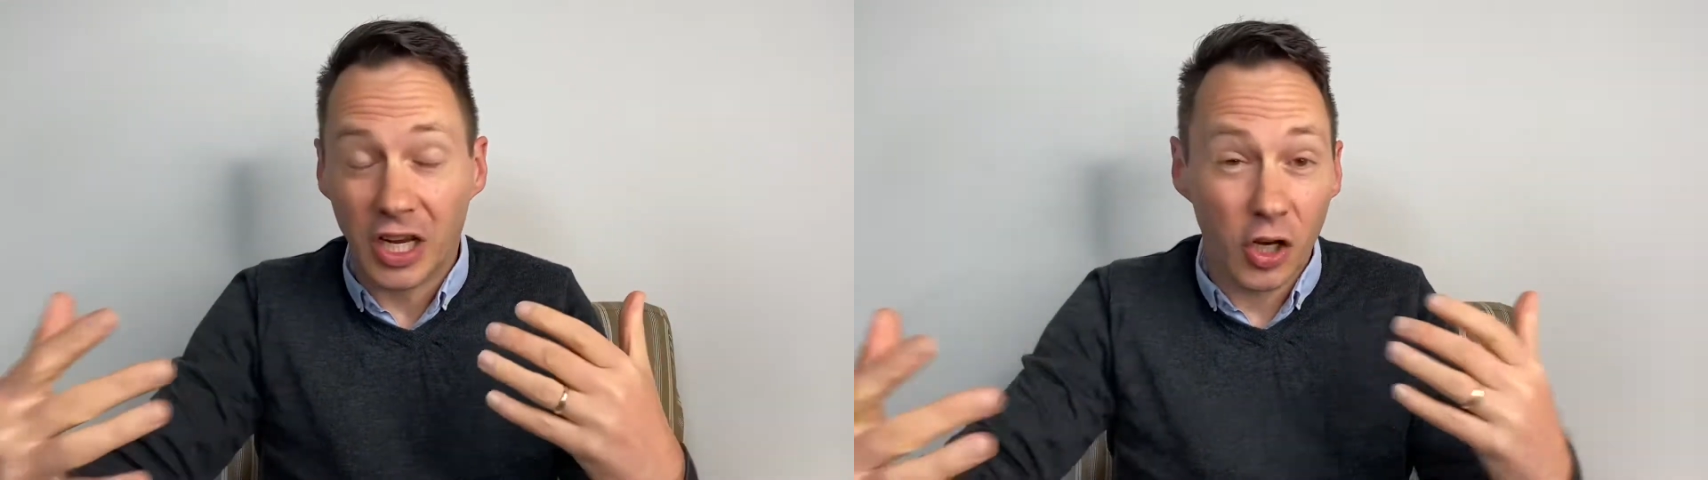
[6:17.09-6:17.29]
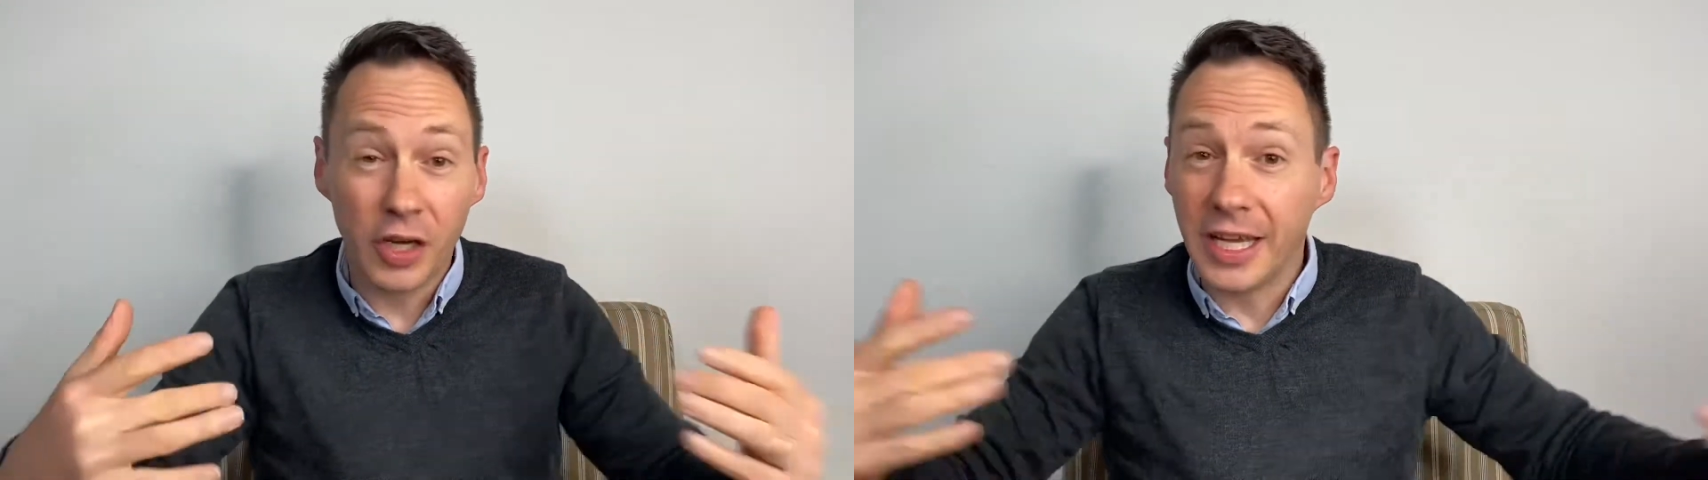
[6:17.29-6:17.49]

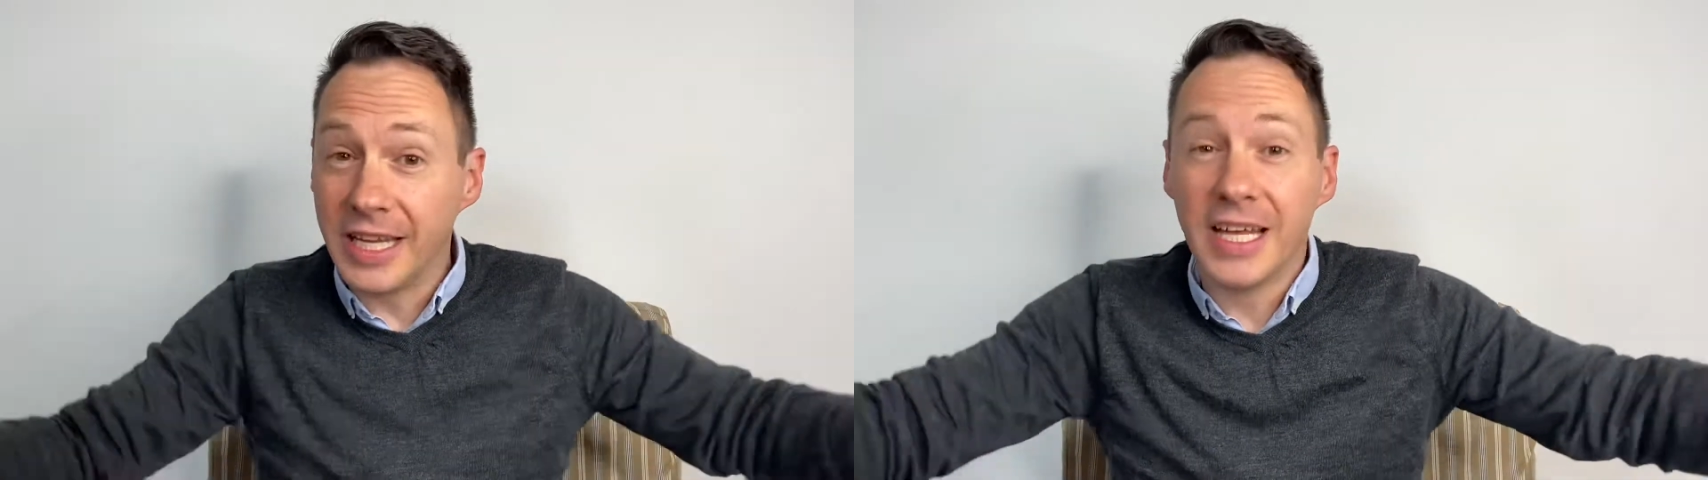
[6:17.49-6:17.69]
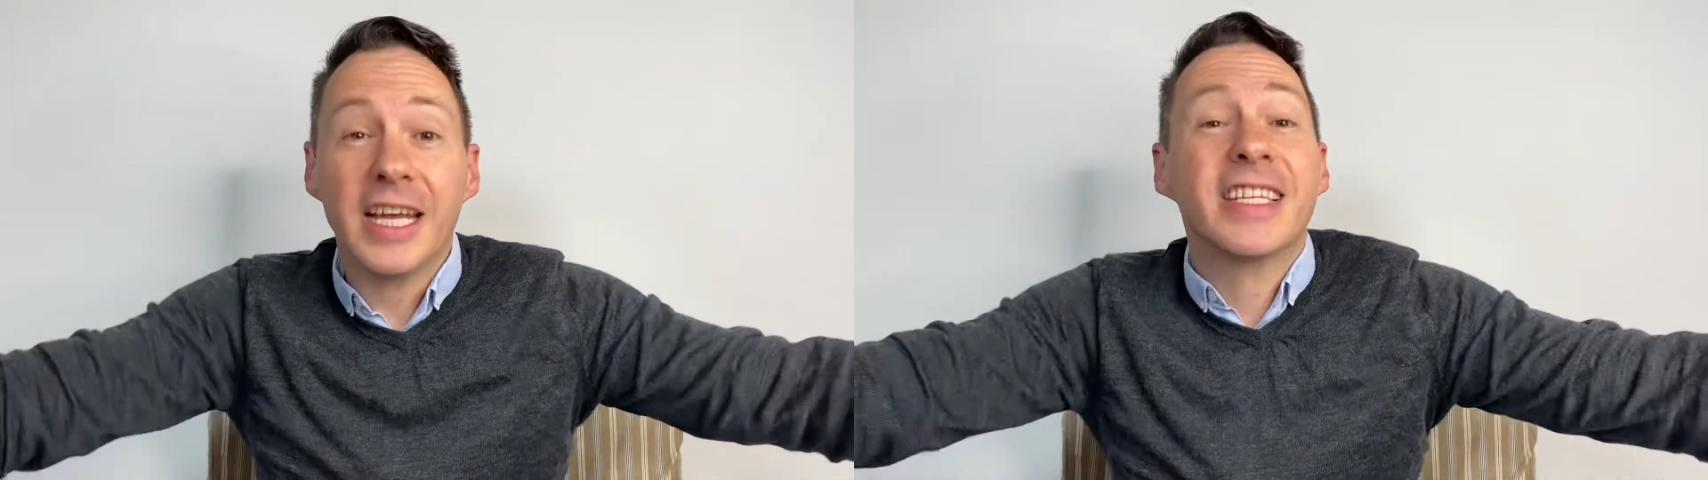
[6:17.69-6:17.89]

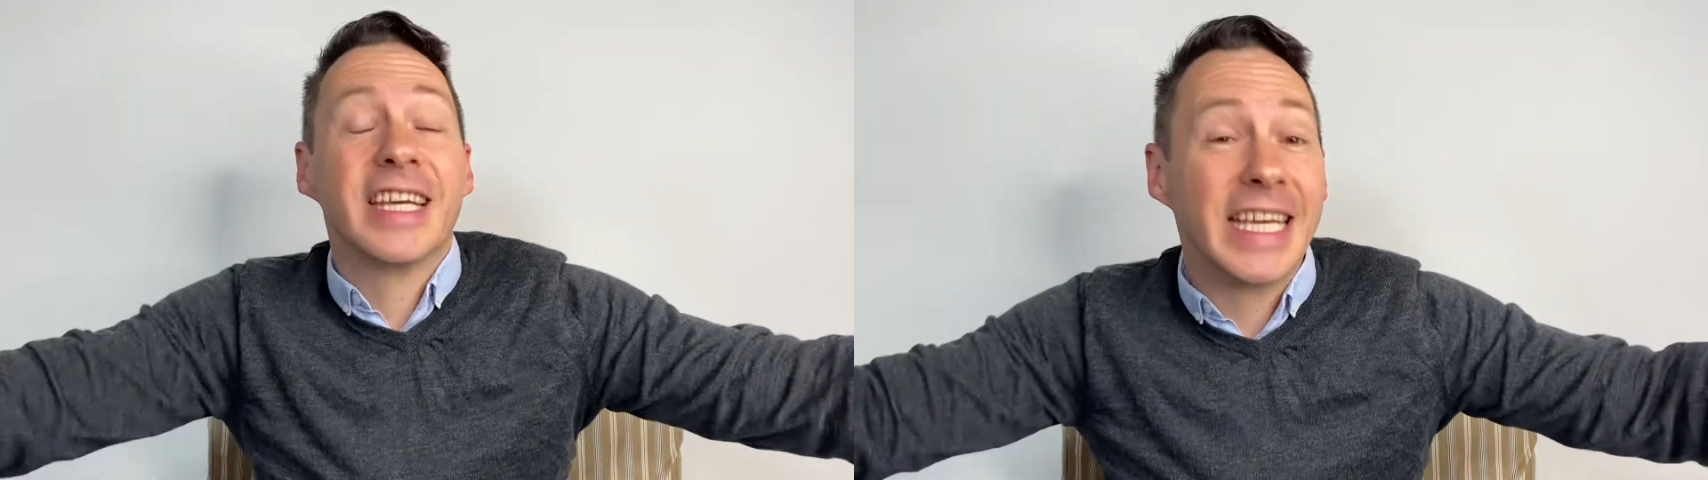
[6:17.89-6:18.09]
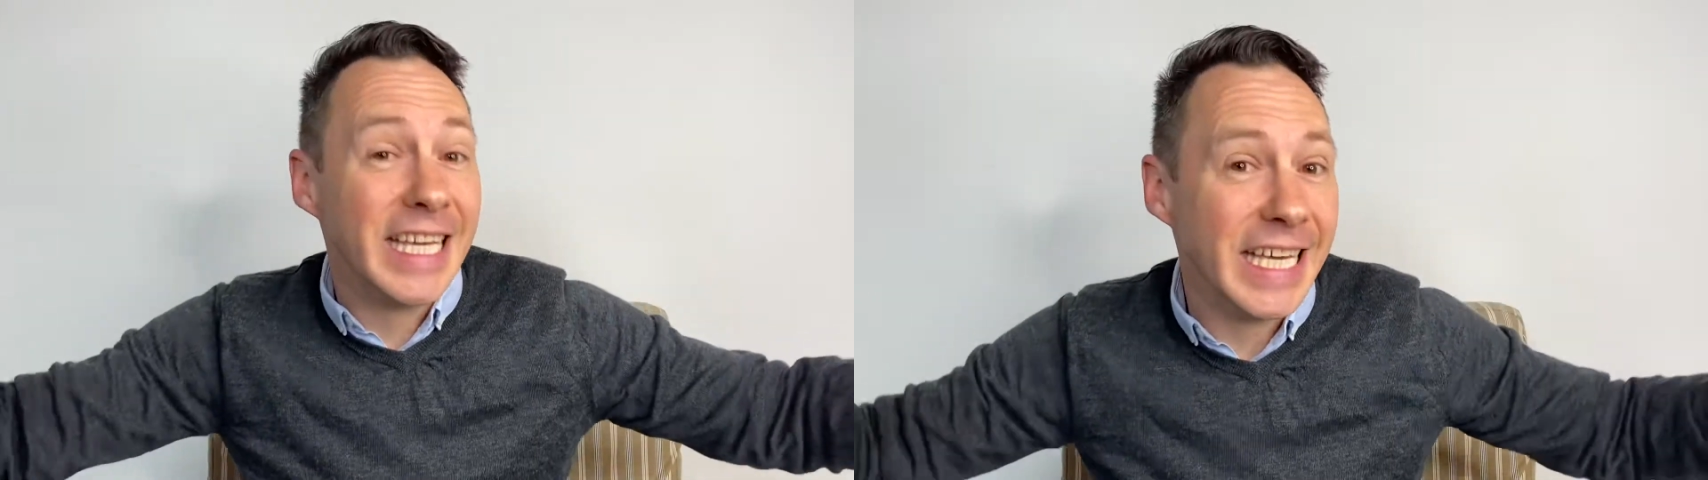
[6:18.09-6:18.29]
looking to
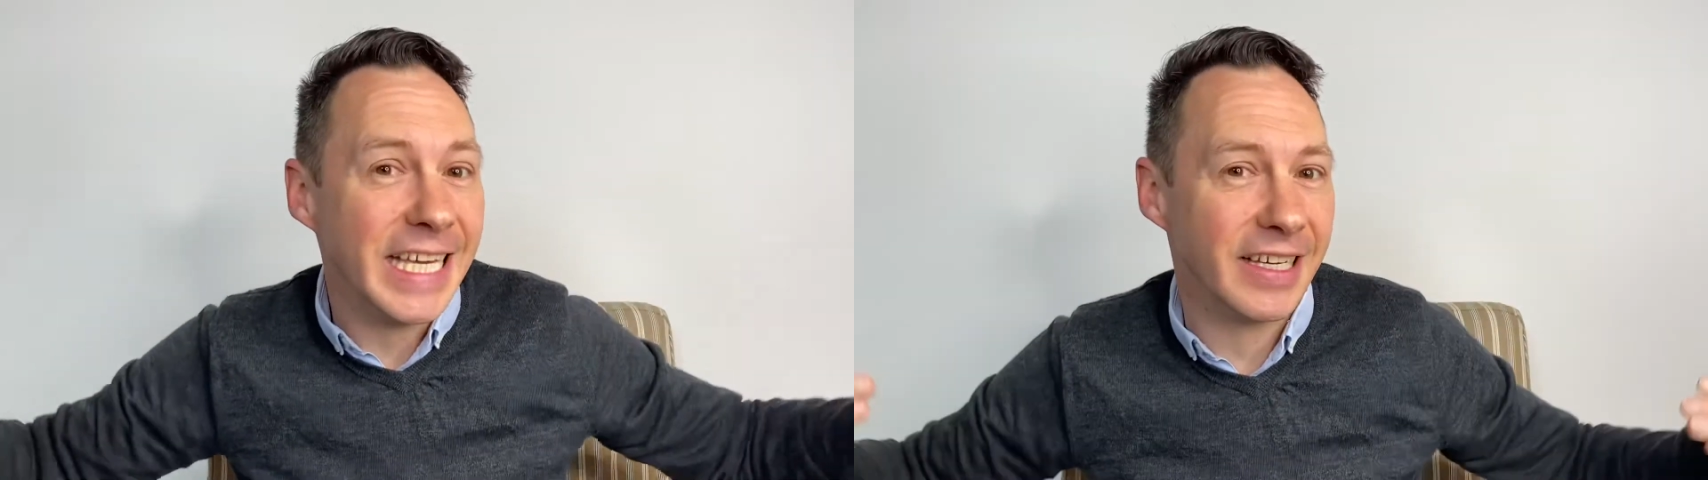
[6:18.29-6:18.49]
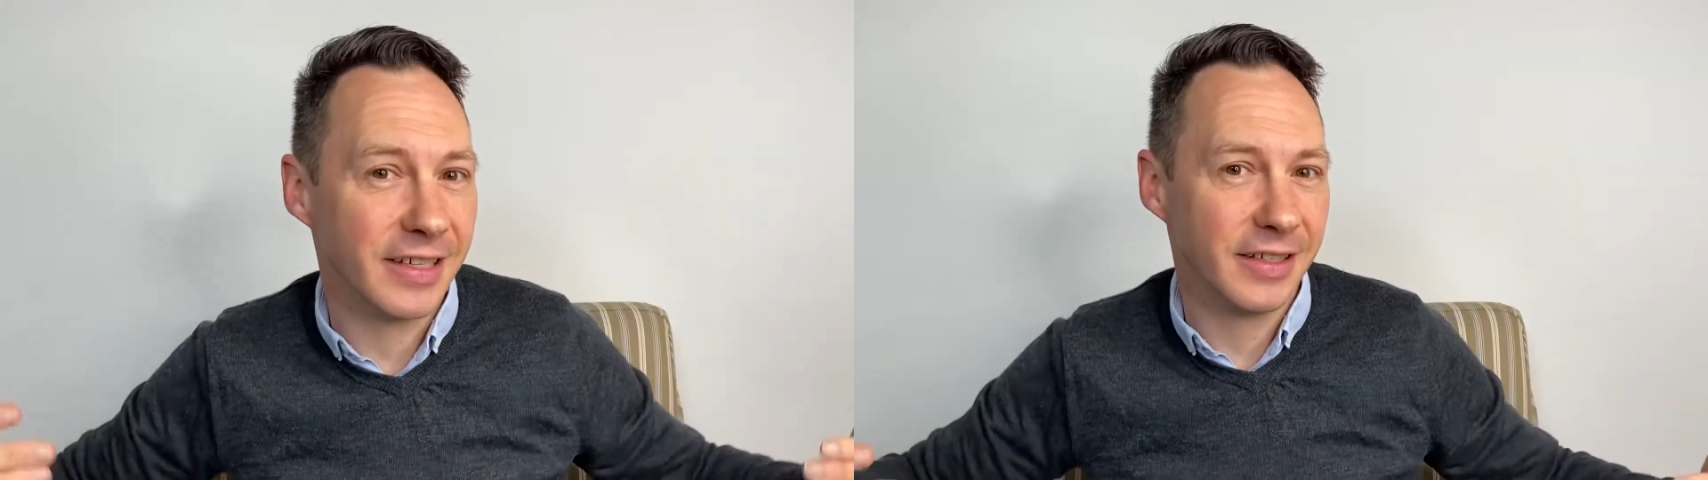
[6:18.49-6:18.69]

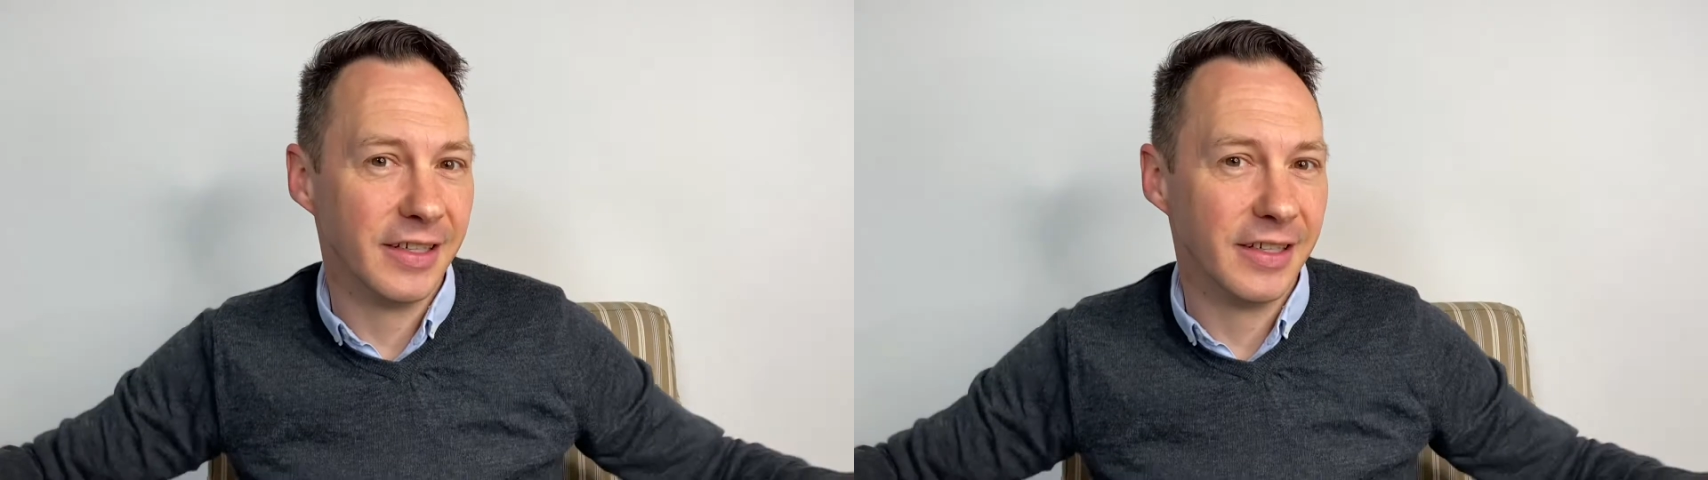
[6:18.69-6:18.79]
hear.